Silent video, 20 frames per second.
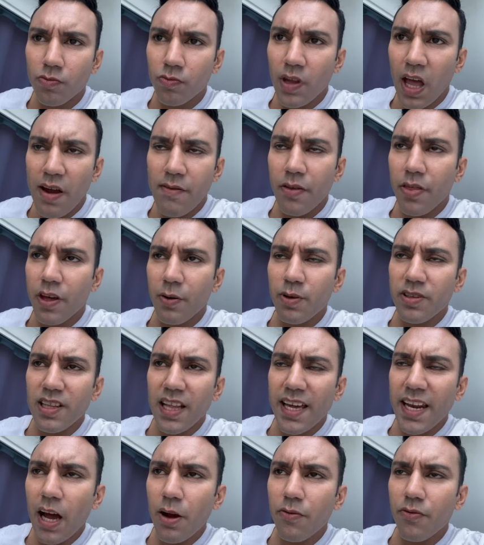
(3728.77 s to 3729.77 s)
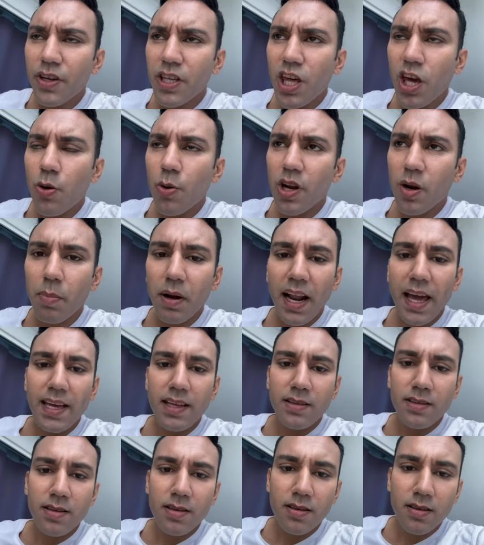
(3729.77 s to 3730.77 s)
everything was laid out for you on a
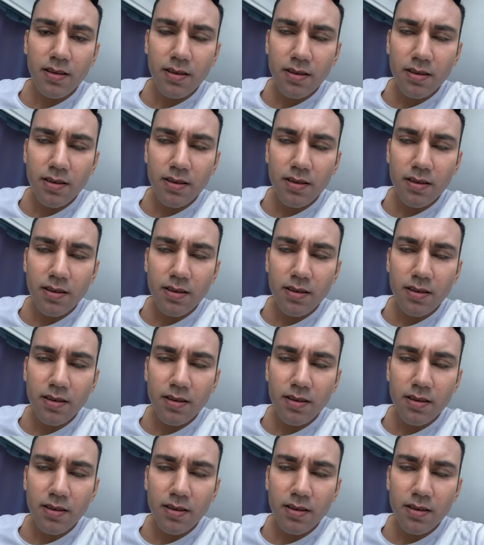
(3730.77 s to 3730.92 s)
plate.